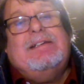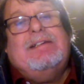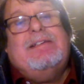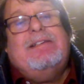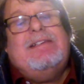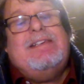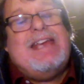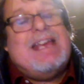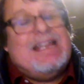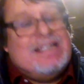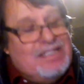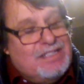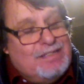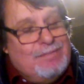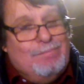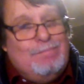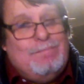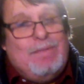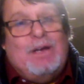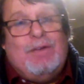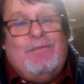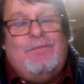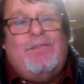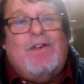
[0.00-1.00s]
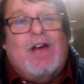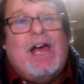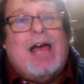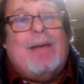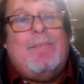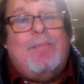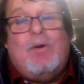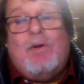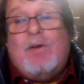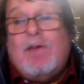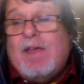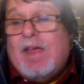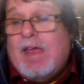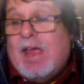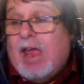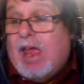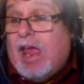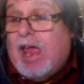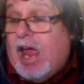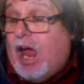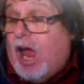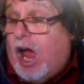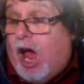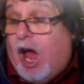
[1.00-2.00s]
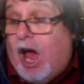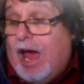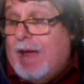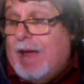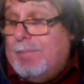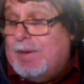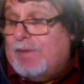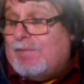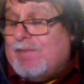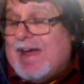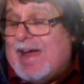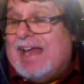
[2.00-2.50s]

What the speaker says: Yes, both viable. I believe